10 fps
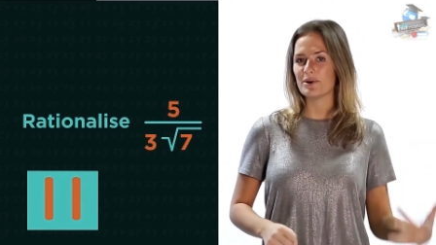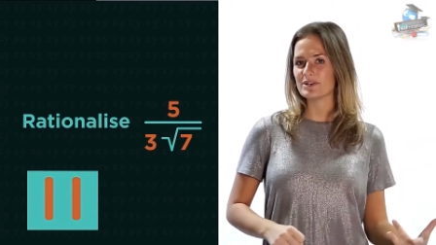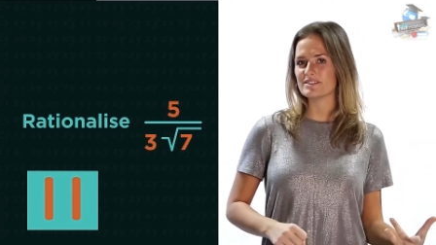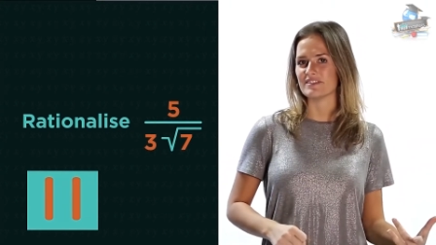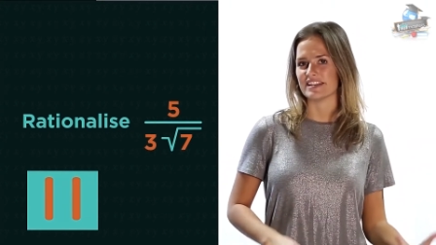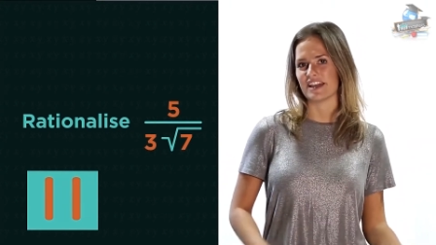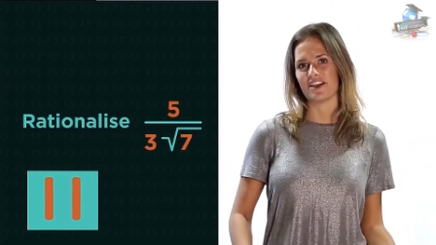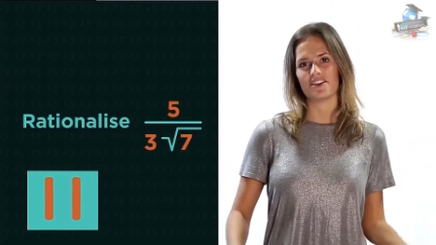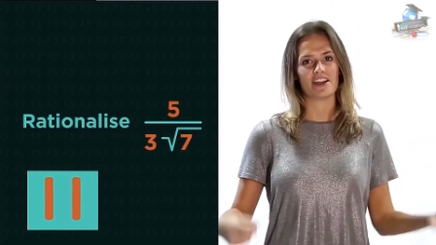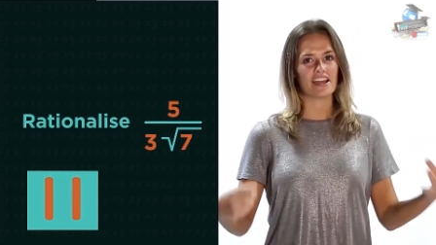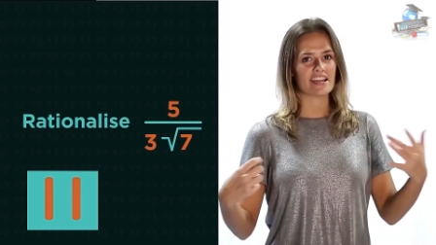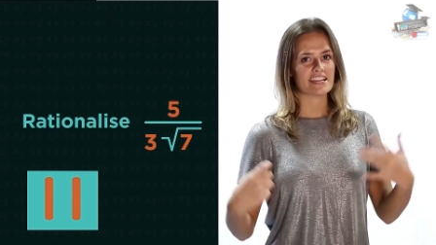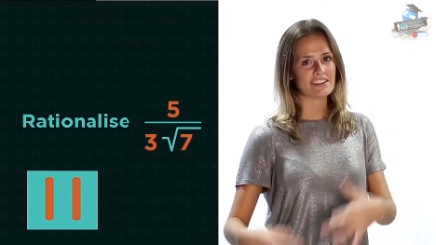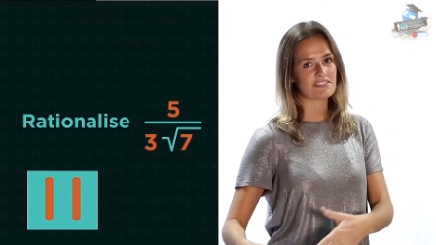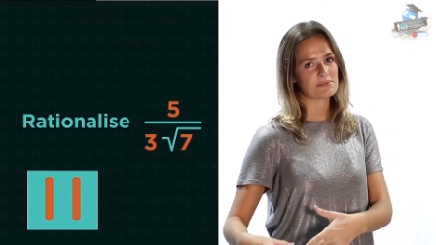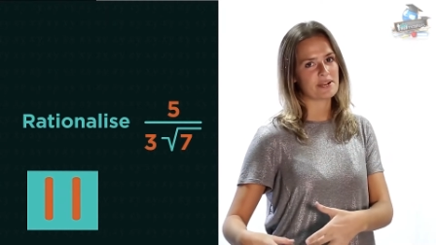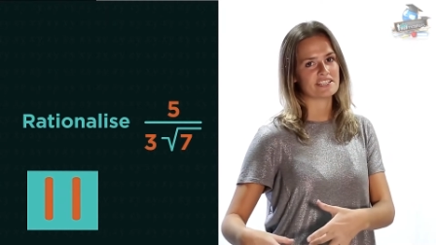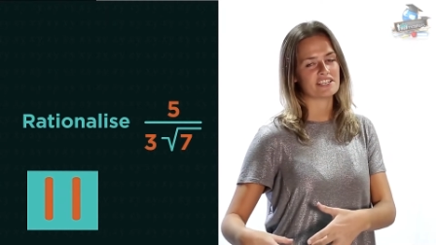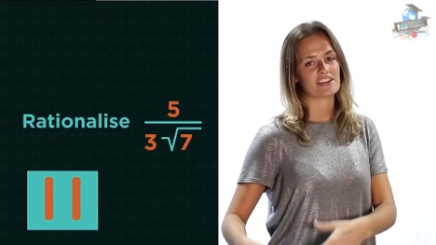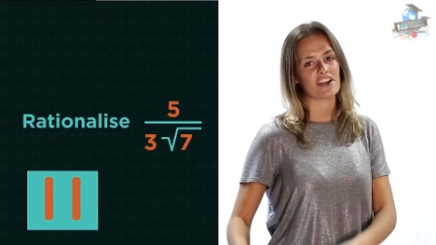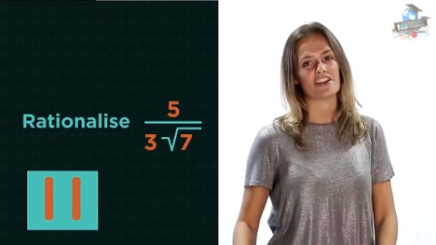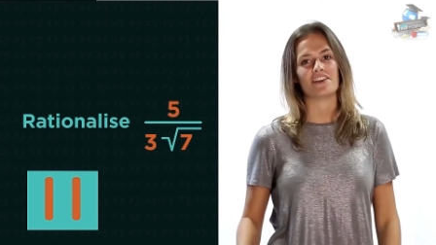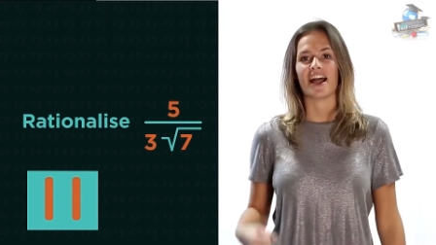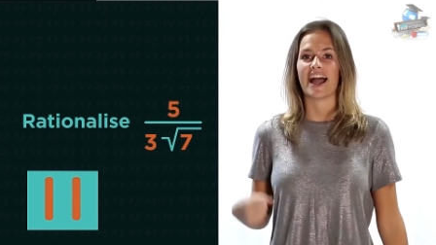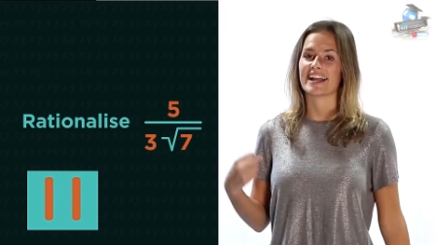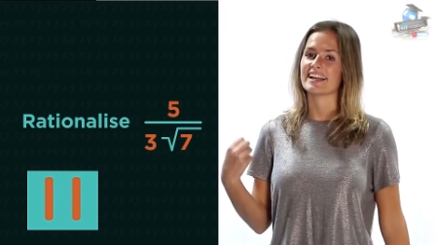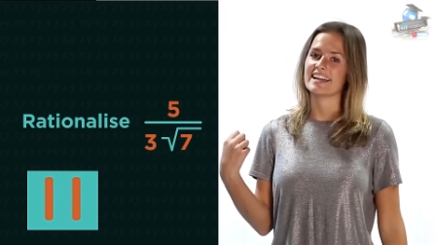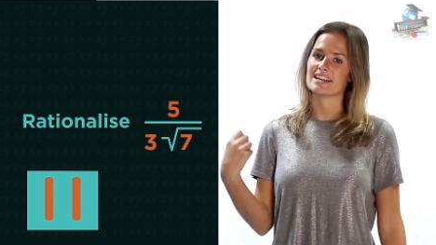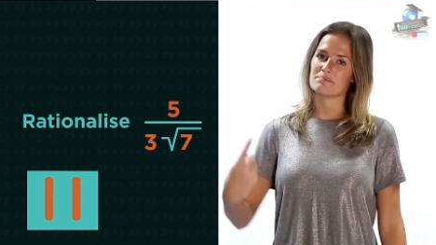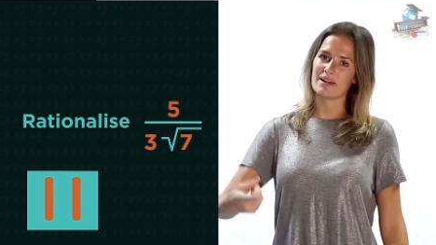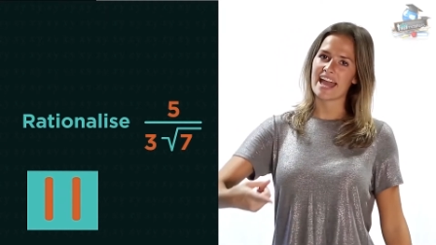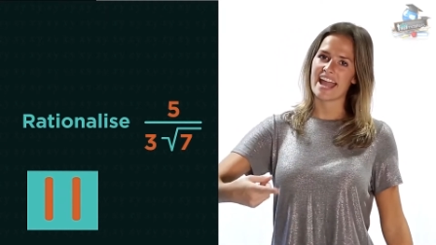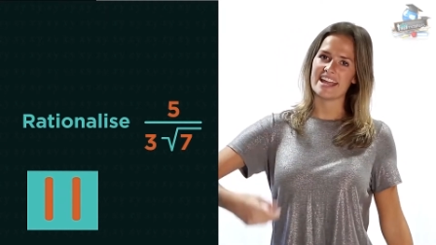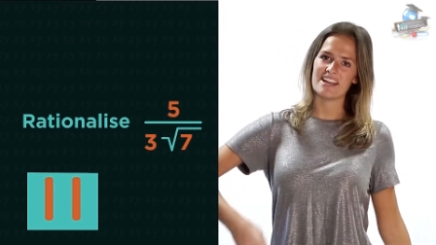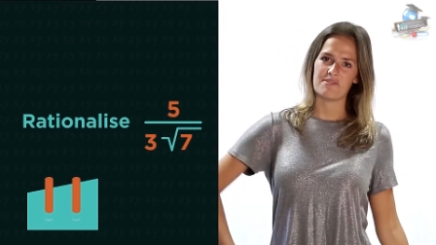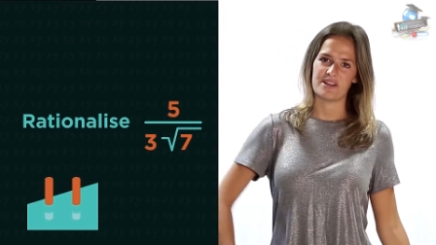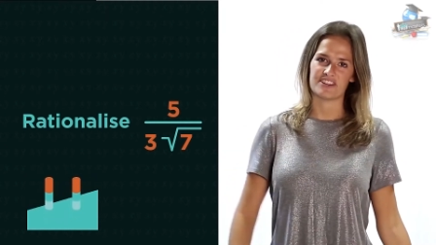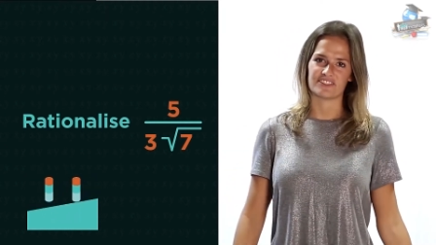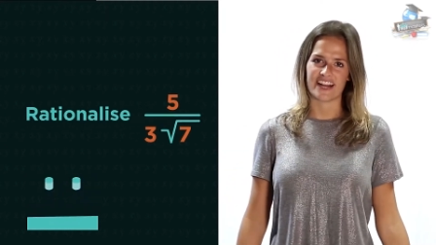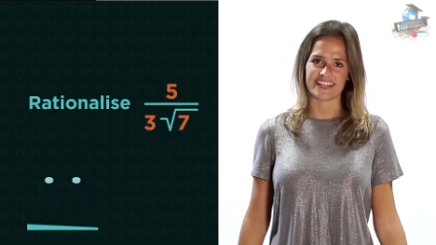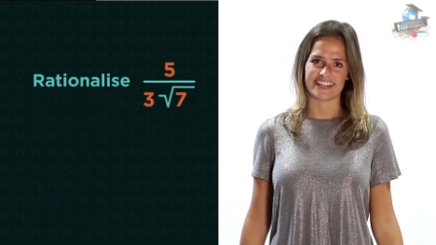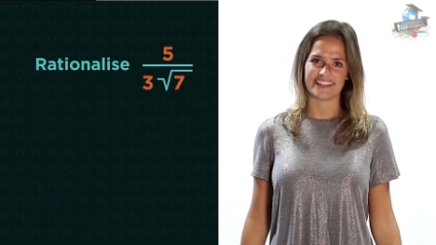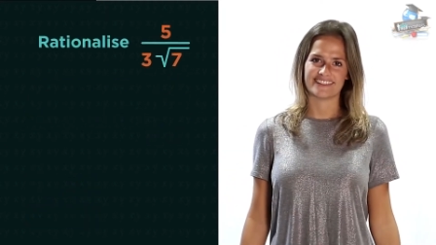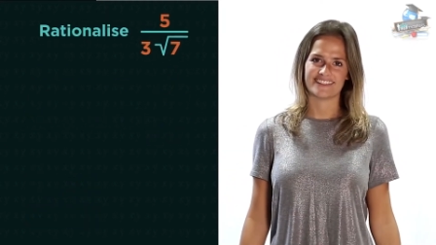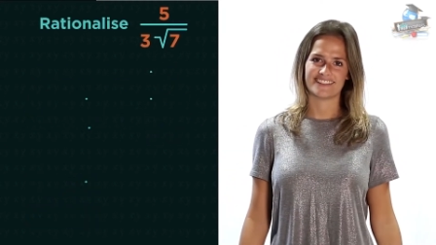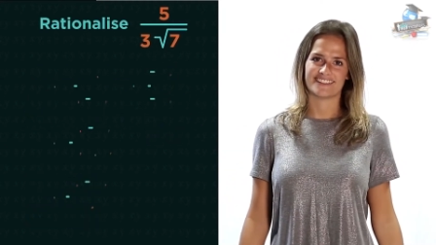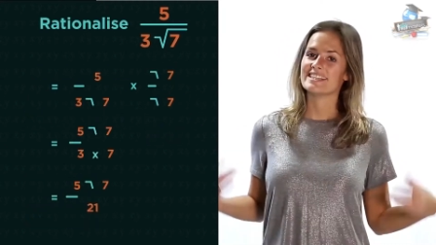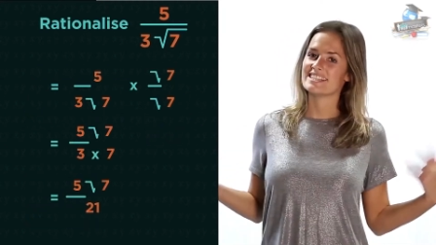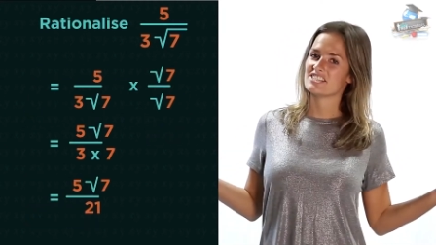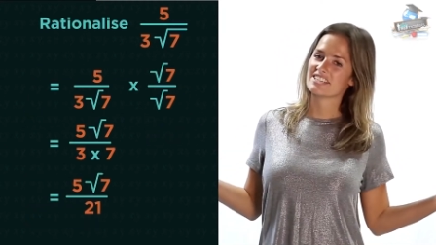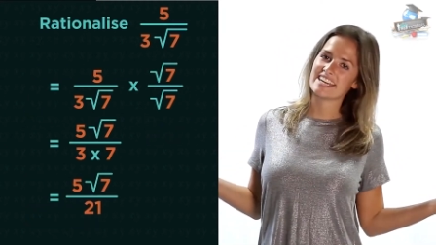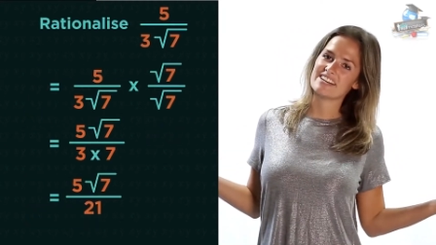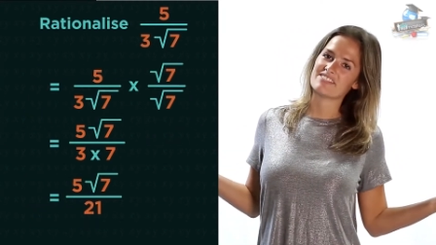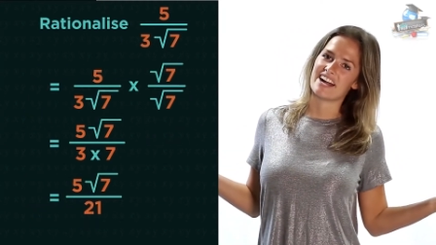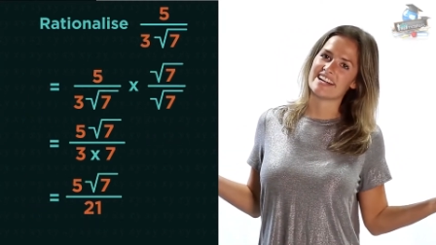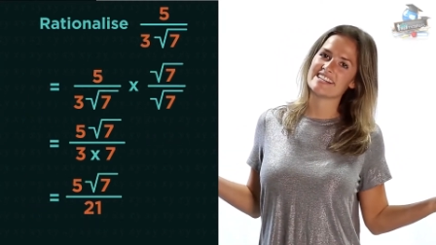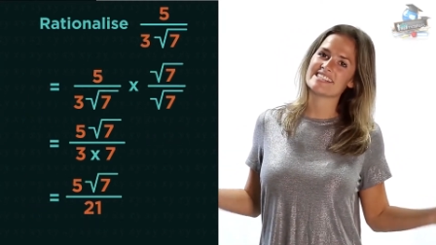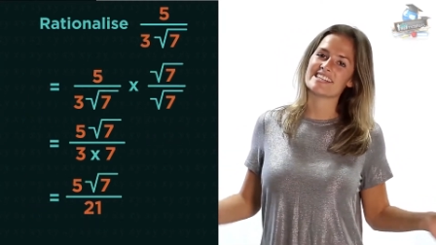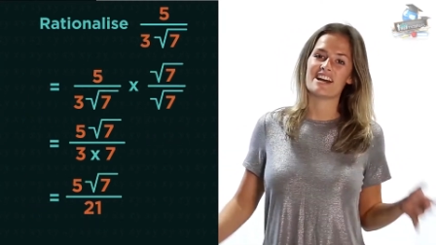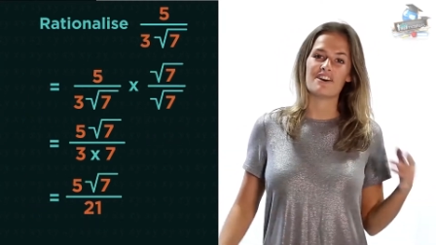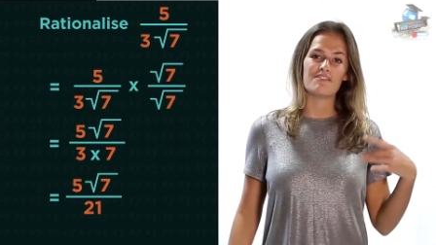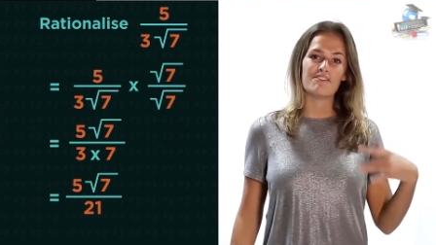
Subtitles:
Pause the video, give the question a go, and click play when you're ready. Did you get it right?